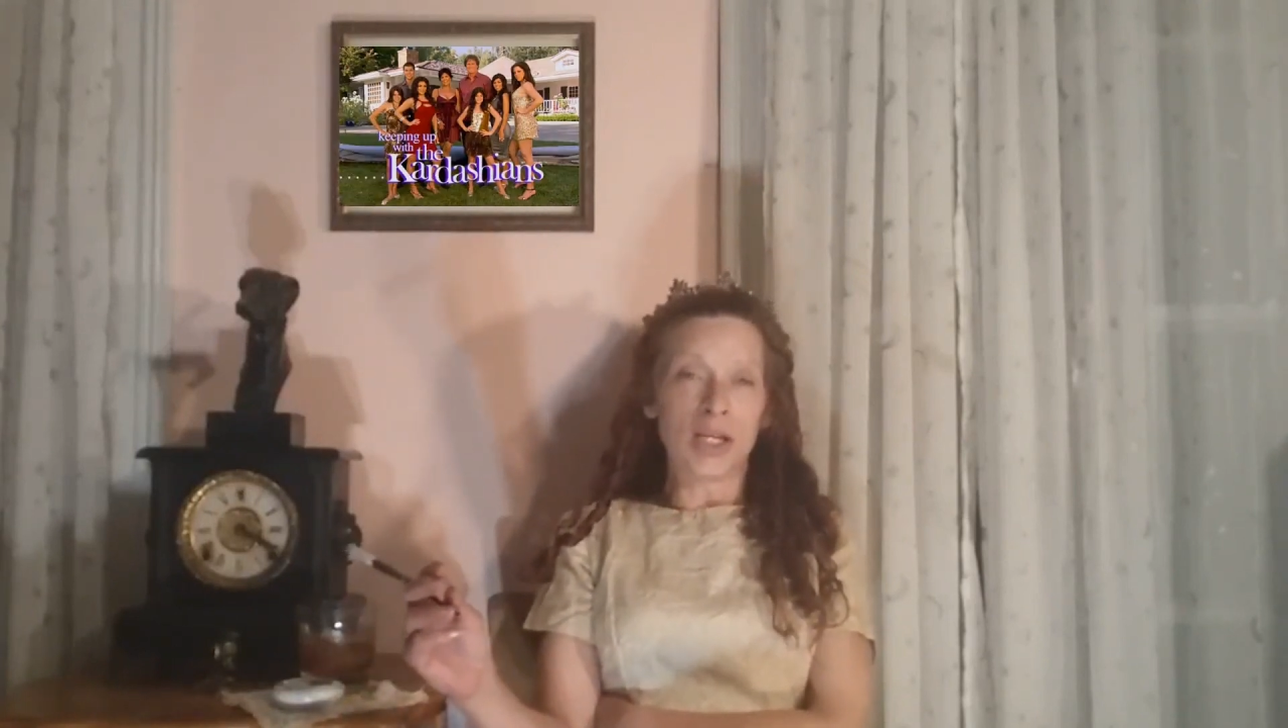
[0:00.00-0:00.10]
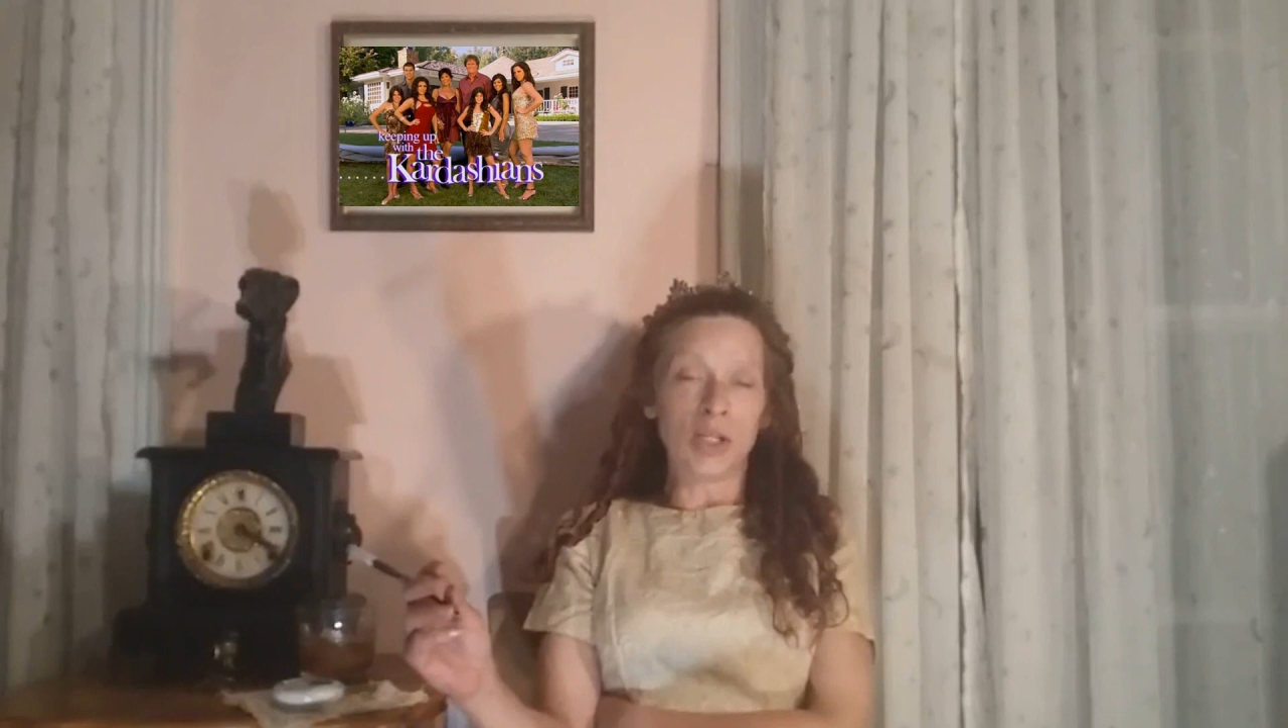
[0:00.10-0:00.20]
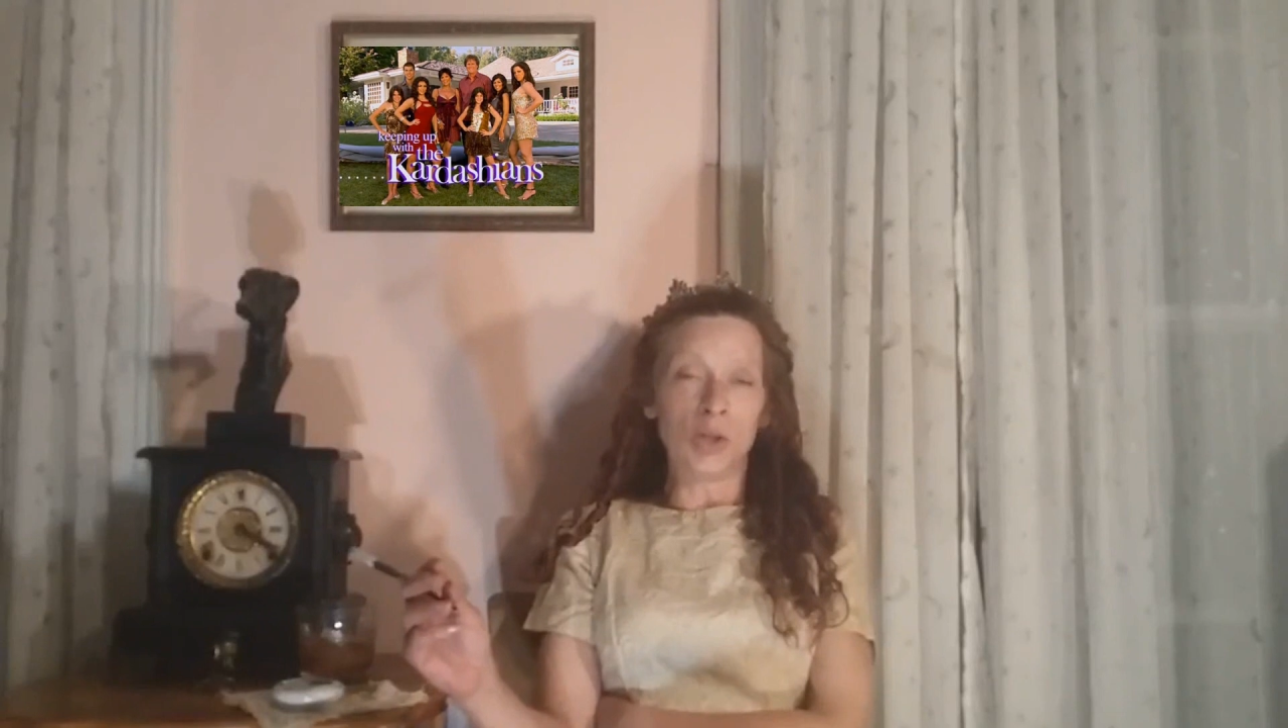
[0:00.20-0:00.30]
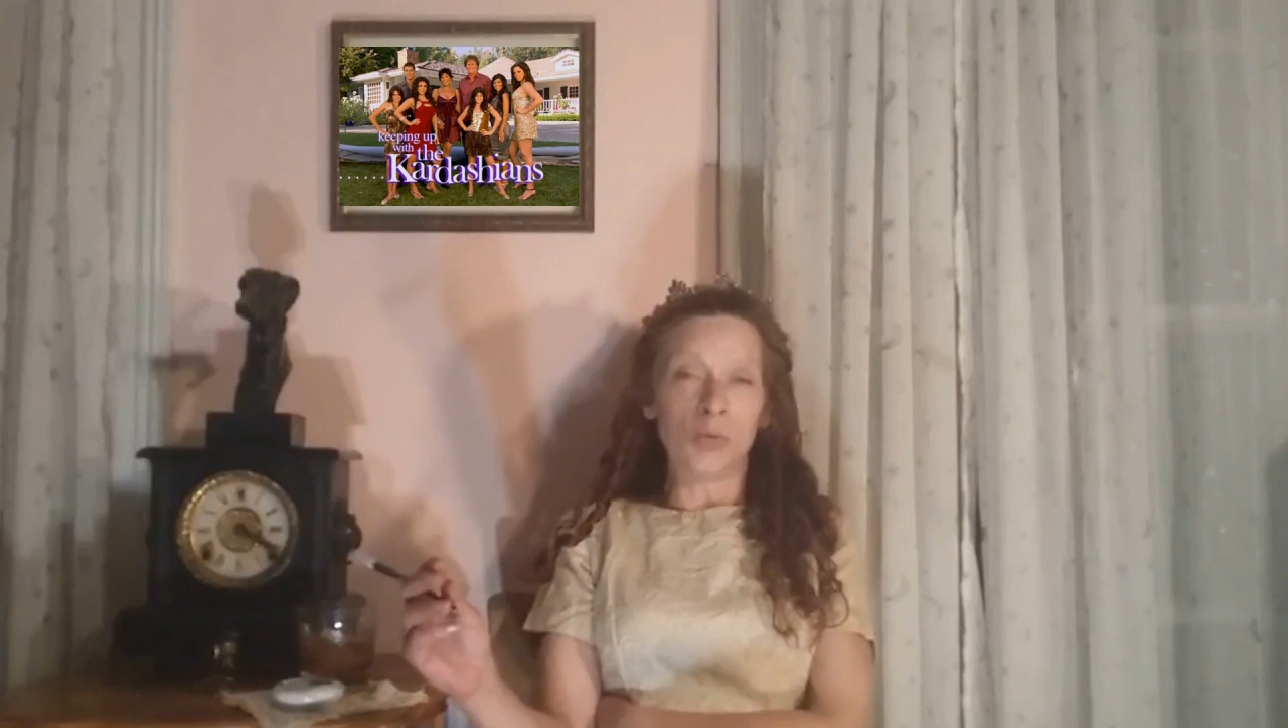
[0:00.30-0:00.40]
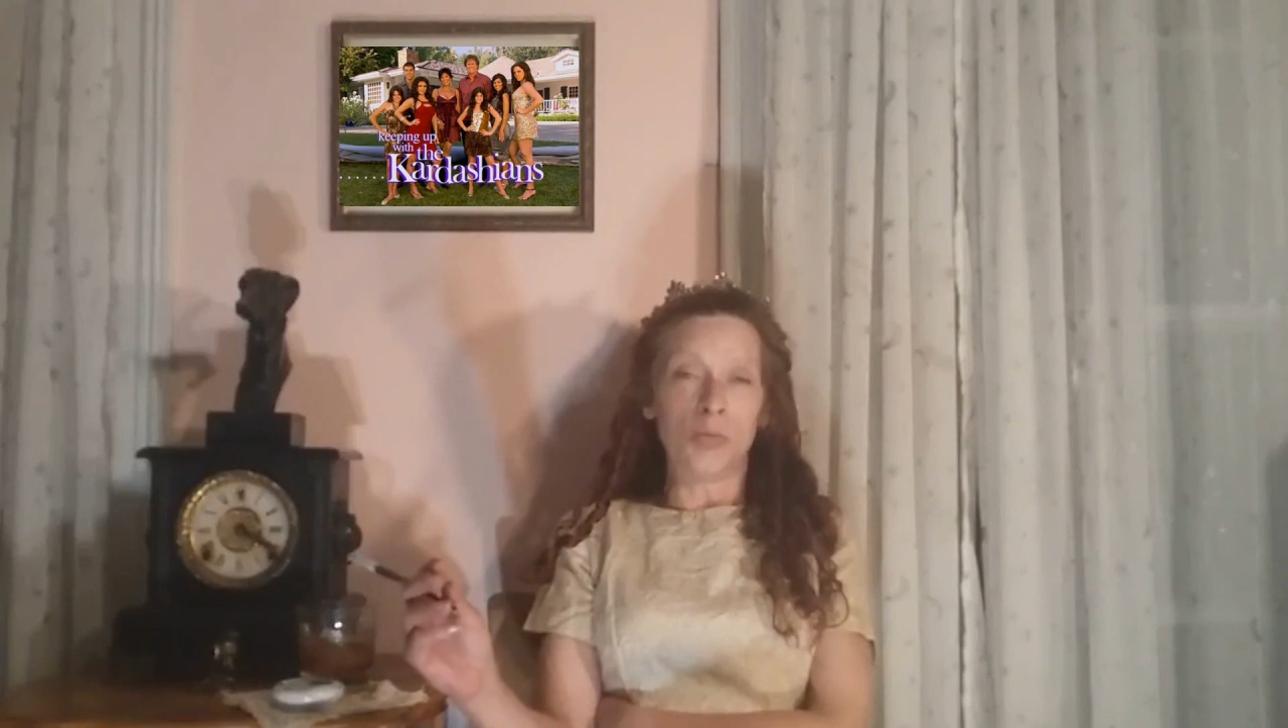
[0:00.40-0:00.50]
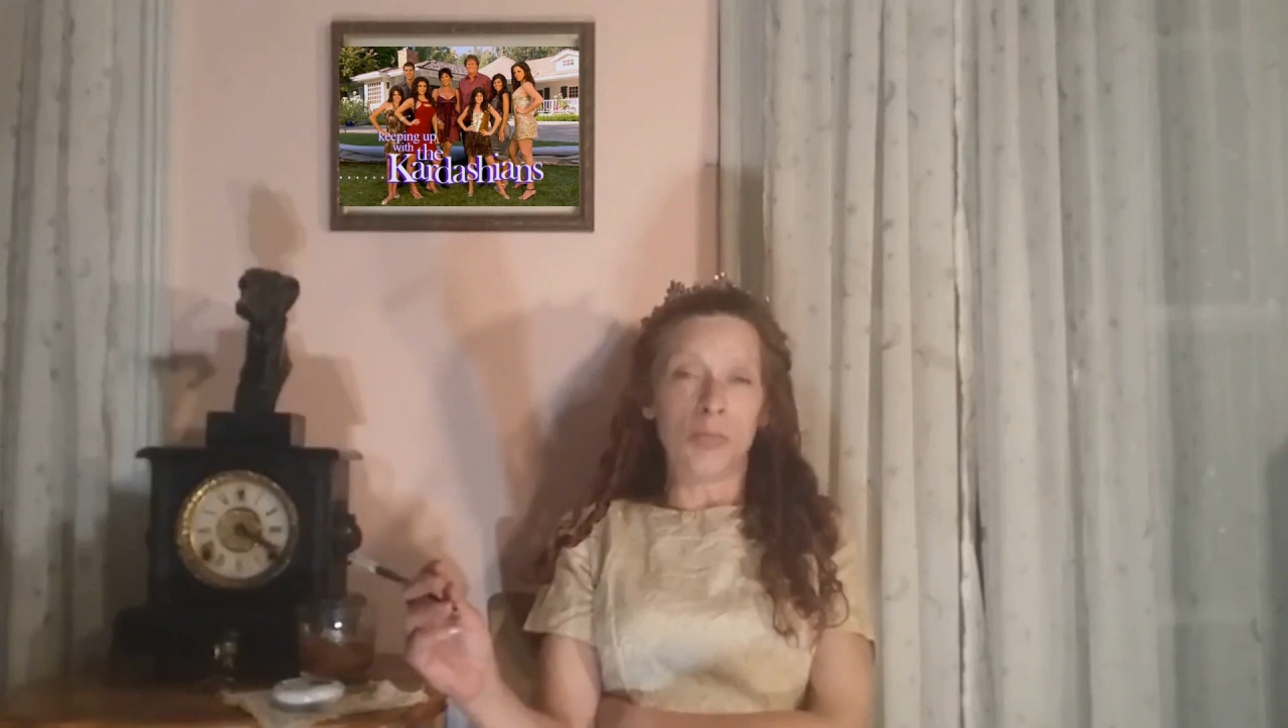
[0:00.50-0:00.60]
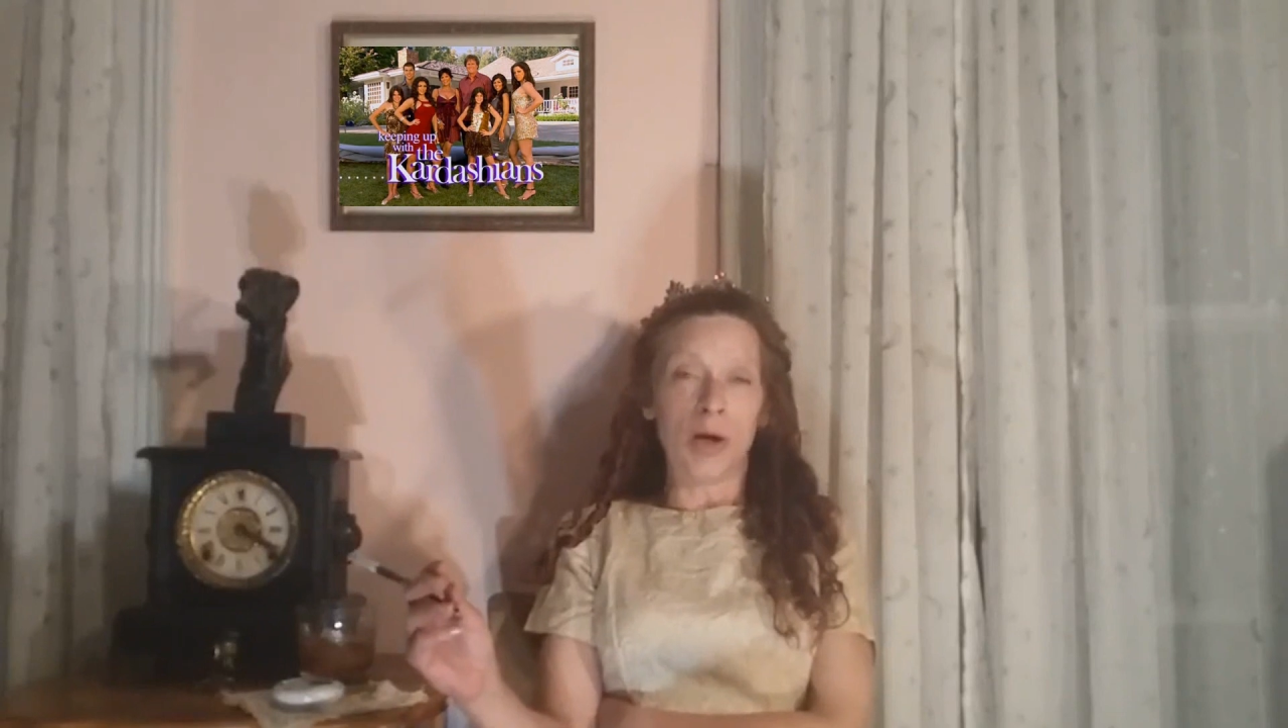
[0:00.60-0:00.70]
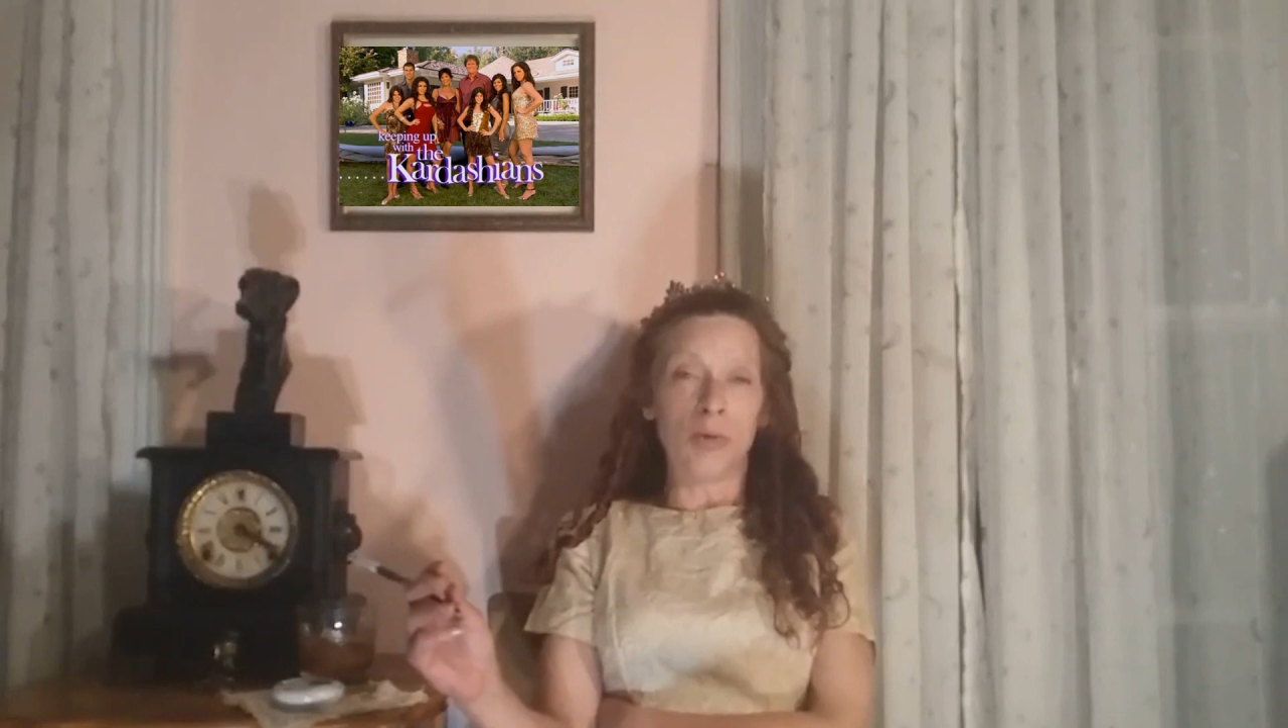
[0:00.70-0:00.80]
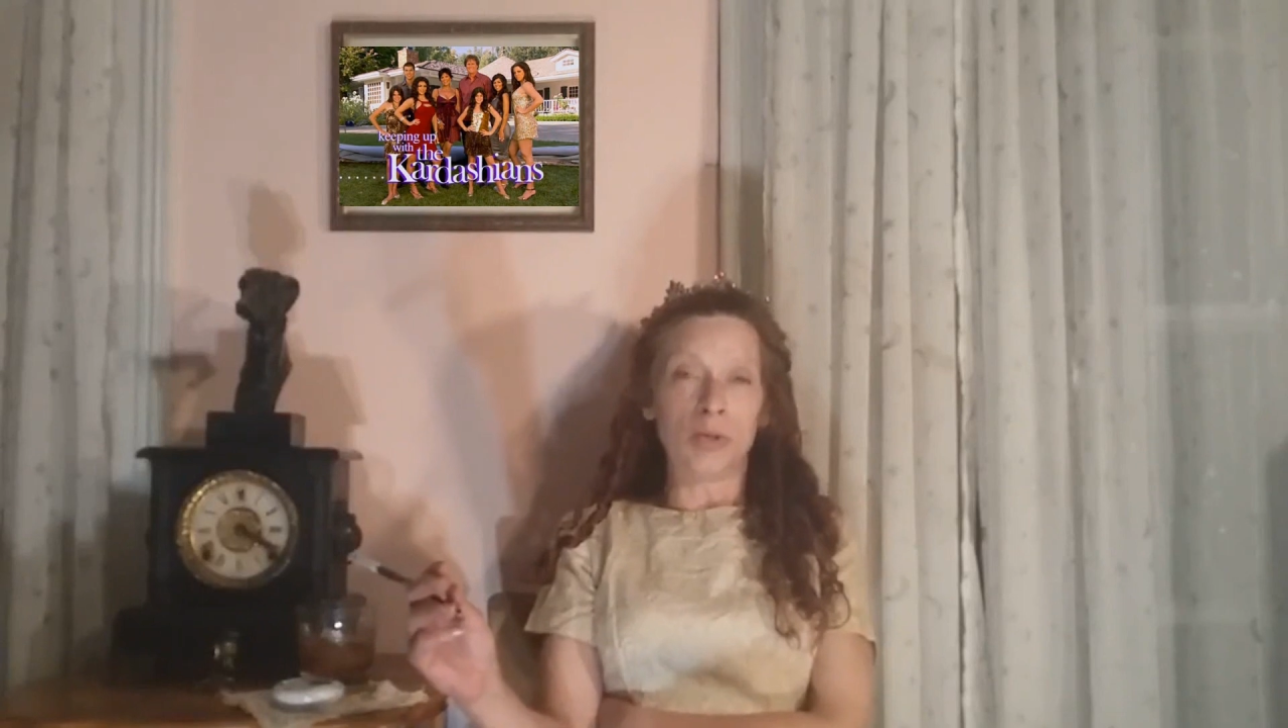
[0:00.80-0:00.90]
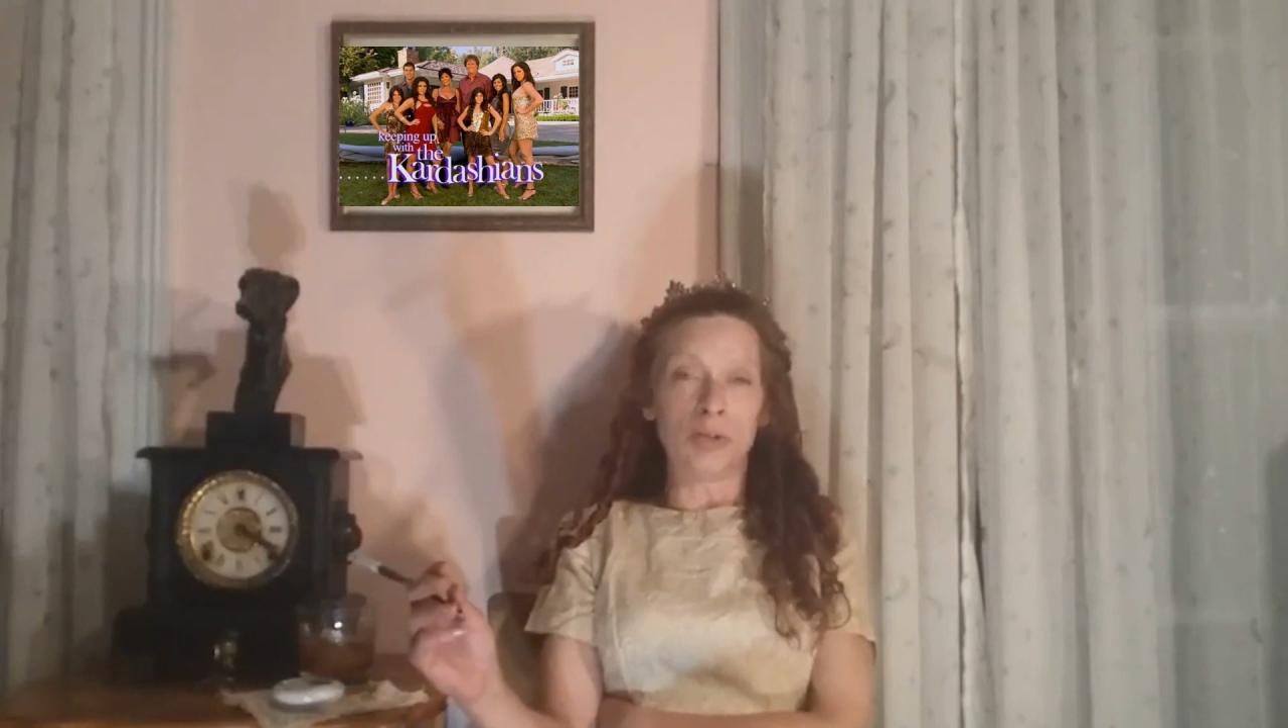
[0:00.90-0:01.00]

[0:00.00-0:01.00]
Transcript: can do about